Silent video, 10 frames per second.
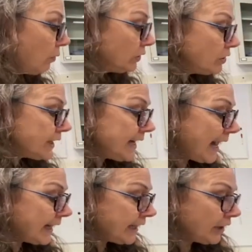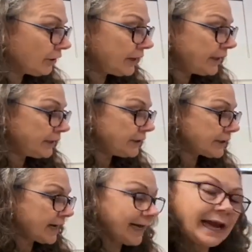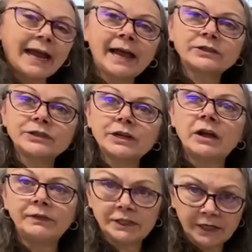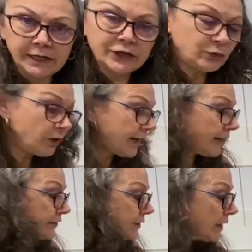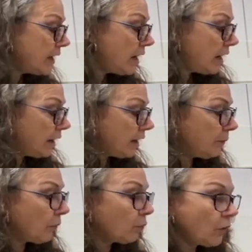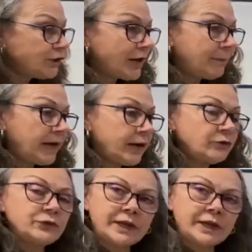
we're looking at here is a cast of a dinosaur nest. Um, Roy Chapman Andrews'